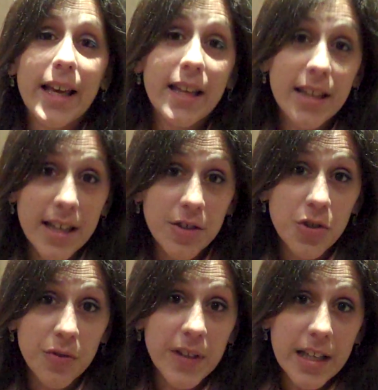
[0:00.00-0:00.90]
In the
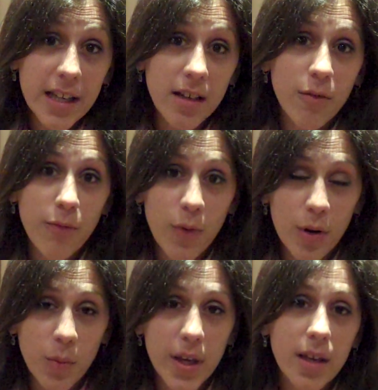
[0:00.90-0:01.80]
intervening
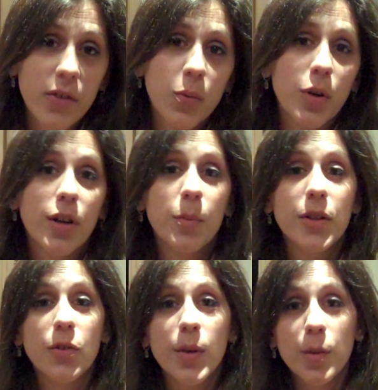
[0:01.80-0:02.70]
4 weeks, we're going to
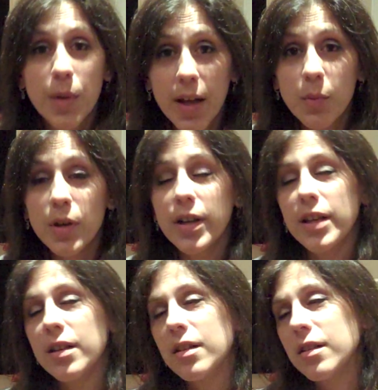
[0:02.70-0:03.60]
be doing the blood work and